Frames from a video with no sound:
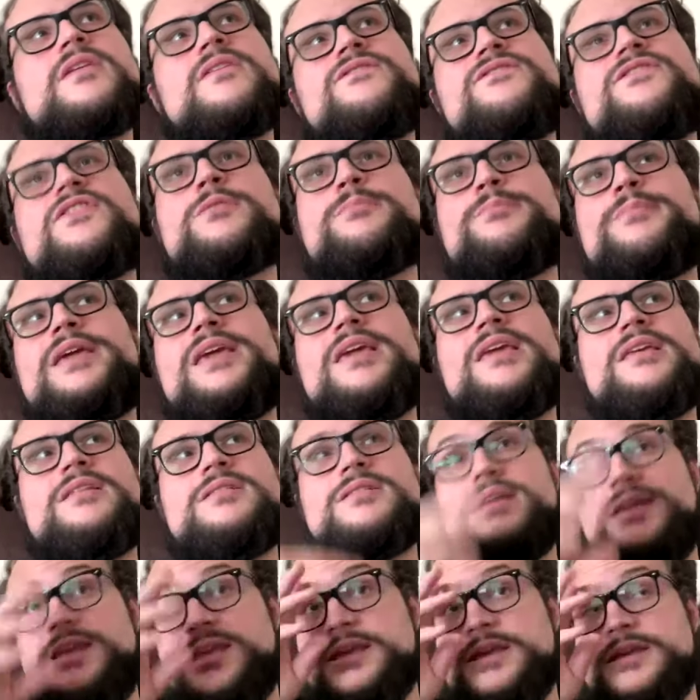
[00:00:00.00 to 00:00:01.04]
for me,
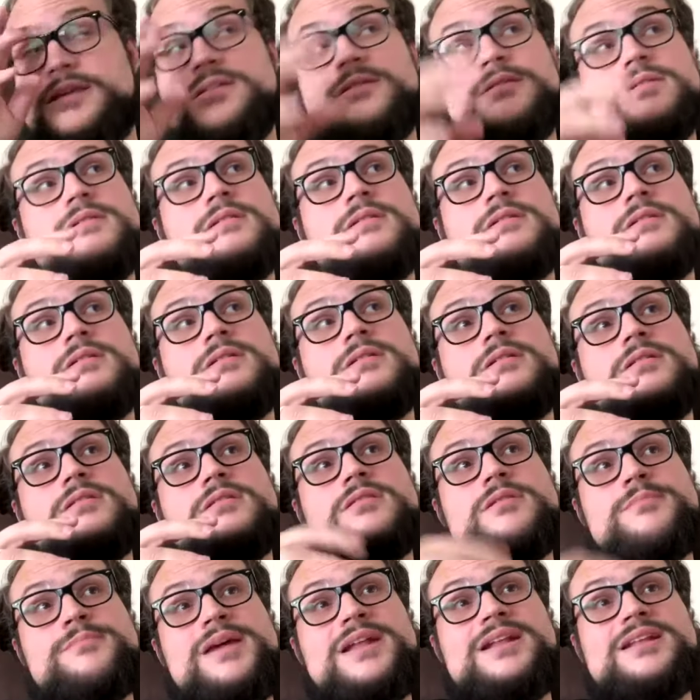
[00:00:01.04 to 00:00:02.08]
like,
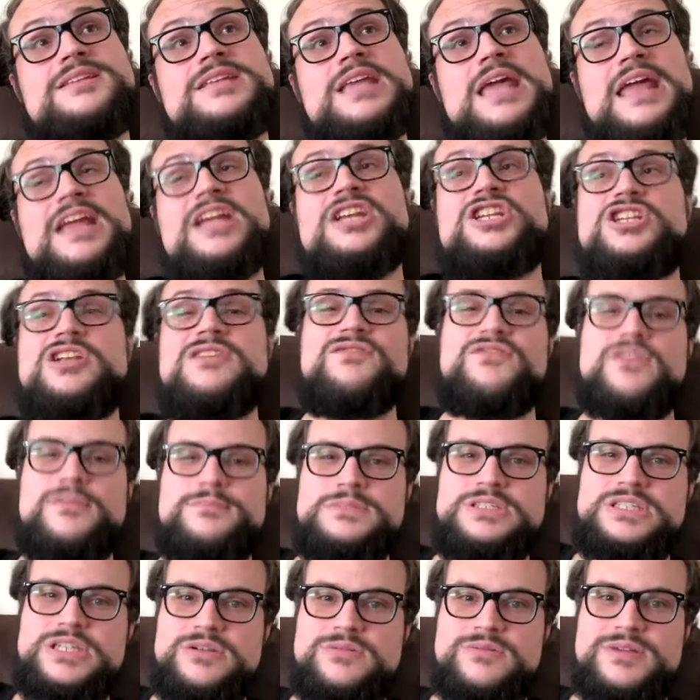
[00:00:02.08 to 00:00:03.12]
the meditation
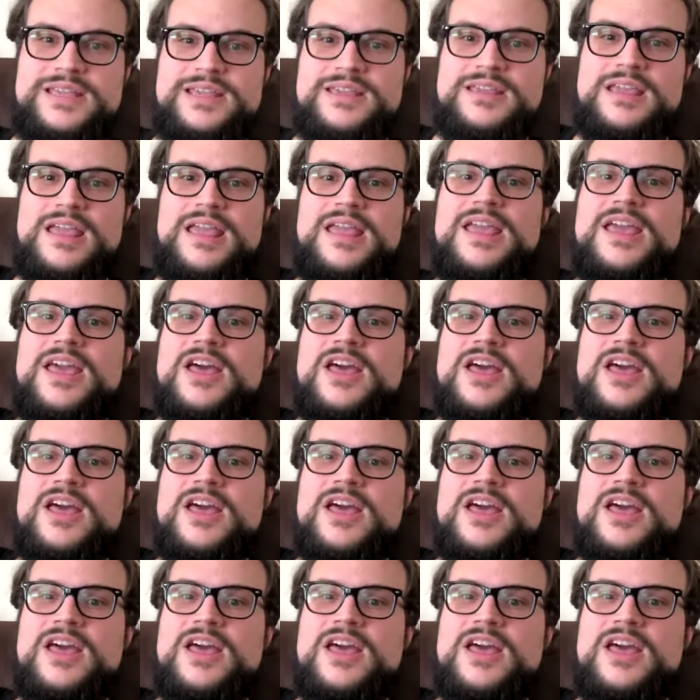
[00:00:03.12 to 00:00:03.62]
from doing